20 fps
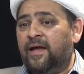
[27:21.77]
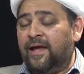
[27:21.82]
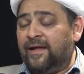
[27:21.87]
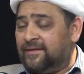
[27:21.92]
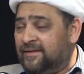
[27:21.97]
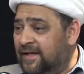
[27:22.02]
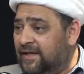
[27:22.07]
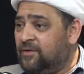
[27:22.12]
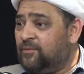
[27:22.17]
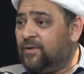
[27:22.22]

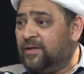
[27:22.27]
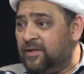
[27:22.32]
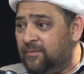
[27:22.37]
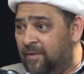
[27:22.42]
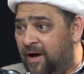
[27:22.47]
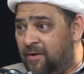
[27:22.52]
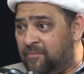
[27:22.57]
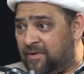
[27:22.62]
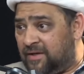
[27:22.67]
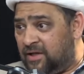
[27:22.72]
And then when
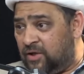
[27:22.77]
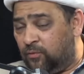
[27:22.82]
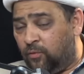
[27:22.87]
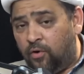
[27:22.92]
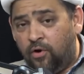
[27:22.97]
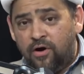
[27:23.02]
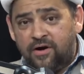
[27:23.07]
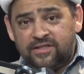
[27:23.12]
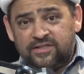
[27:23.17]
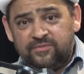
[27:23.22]
Imam Ali
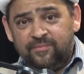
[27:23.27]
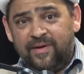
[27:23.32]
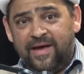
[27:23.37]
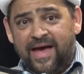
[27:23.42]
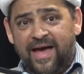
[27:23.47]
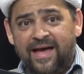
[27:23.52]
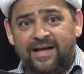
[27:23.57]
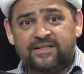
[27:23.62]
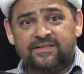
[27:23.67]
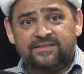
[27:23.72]
walks
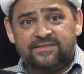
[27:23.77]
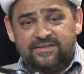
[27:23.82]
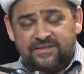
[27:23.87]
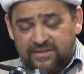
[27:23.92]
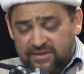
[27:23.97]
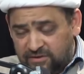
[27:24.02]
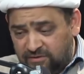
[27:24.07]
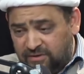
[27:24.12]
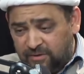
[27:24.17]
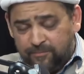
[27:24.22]
back
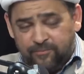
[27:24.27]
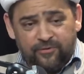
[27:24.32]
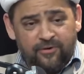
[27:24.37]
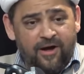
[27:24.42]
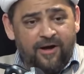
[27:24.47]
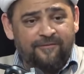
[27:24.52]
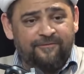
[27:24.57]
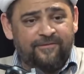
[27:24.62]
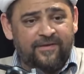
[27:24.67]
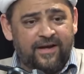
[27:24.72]
to the
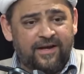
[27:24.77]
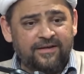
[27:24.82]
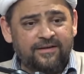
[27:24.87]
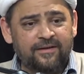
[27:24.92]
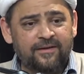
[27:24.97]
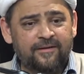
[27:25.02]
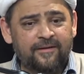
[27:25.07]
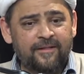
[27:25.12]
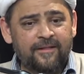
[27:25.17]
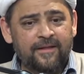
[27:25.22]
Prophet,
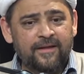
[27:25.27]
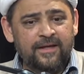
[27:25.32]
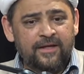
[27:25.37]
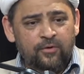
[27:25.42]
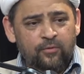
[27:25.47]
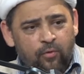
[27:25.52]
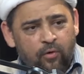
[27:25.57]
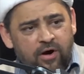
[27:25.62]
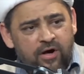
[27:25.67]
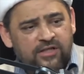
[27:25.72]

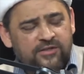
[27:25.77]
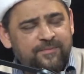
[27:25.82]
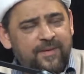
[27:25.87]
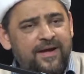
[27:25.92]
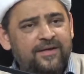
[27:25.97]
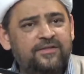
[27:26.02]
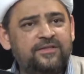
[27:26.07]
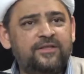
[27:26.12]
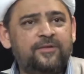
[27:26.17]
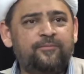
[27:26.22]
he walks
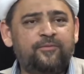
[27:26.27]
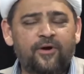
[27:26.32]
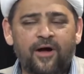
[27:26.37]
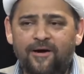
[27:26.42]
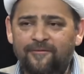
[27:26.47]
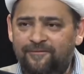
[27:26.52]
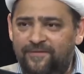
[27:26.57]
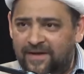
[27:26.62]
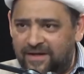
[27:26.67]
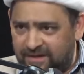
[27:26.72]
back to the
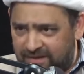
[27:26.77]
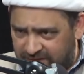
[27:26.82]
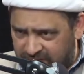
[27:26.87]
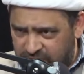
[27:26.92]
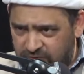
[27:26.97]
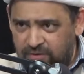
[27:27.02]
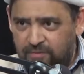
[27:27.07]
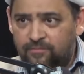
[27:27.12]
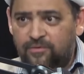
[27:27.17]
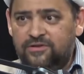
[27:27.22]
Prophet and
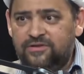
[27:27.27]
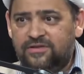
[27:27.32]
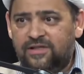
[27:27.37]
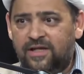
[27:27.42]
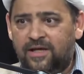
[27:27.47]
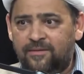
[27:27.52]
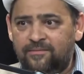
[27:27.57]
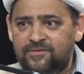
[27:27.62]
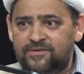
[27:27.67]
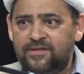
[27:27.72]
to the
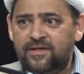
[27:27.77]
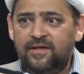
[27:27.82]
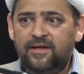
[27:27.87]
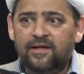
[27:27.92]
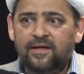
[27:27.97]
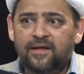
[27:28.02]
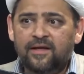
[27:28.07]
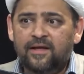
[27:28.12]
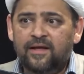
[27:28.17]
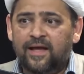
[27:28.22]
Muslims
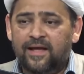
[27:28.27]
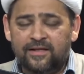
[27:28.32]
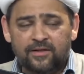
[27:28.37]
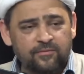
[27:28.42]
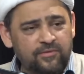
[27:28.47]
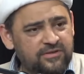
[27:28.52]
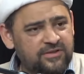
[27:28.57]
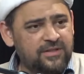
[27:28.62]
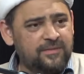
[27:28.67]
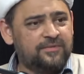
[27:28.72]
you know,
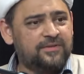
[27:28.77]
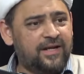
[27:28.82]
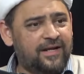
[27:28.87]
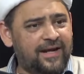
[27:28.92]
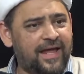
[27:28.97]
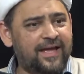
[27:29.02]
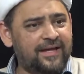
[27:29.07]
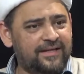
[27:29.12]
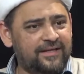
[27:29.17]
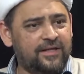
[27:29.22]
Muslims are
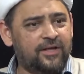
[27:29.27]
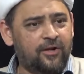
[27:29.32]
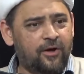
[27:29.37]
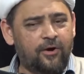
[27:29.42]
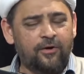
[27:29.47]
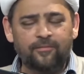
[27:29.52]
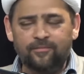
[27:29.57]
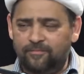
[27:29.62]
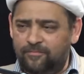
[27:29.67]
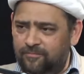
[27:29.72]
like, you
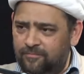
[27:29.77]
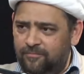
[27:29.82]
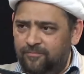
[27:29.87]
know,